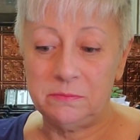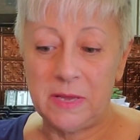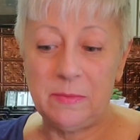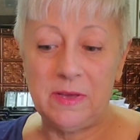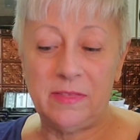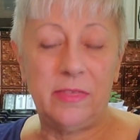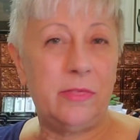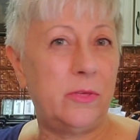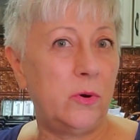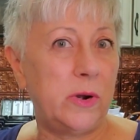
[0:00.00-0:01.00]
maybe a
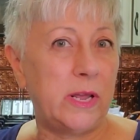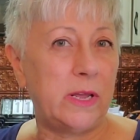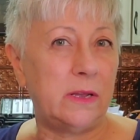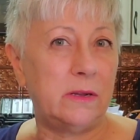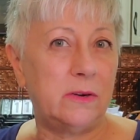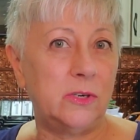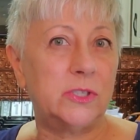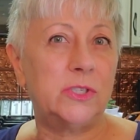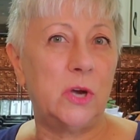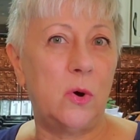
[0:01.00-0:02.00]
30 or
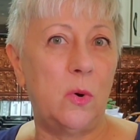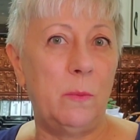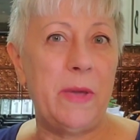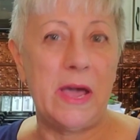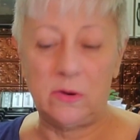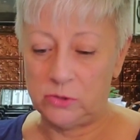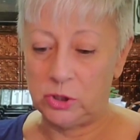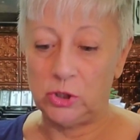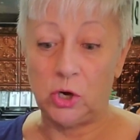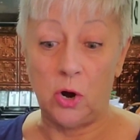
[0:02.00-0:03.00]
so
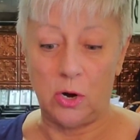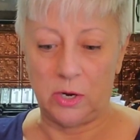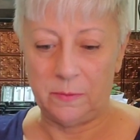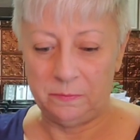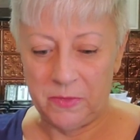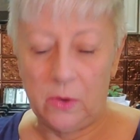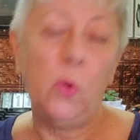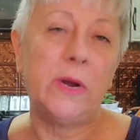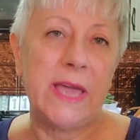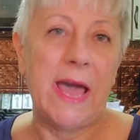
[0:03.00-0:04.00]
pound dog
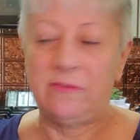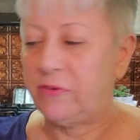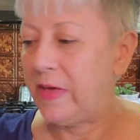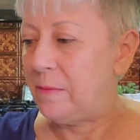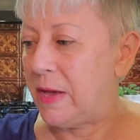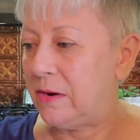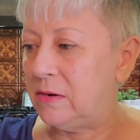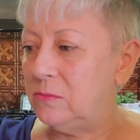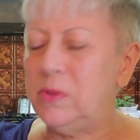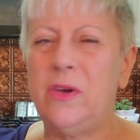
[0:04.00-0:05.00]
or cat for that
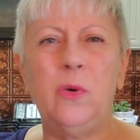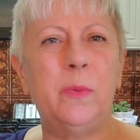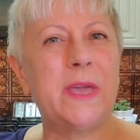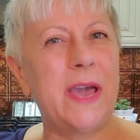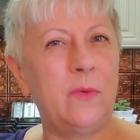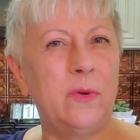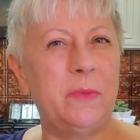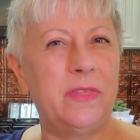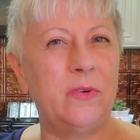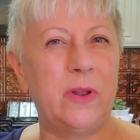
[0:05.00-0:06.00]
matter. Well, I hope a cat wouldn't
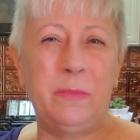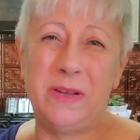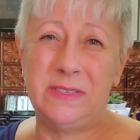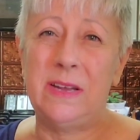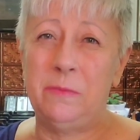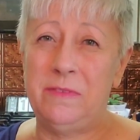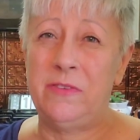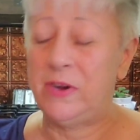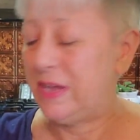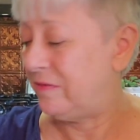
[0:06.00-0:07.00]
be 30 pounds. That'd be
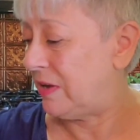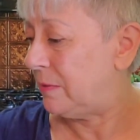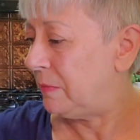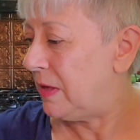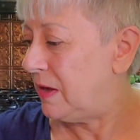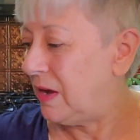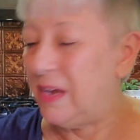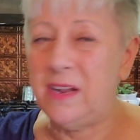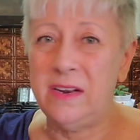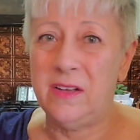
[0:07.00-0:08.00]
very heavy
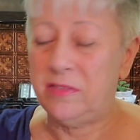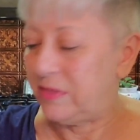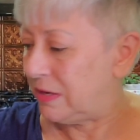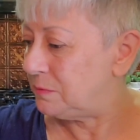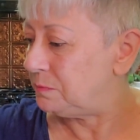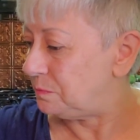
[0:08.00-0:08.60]
and unhealthy.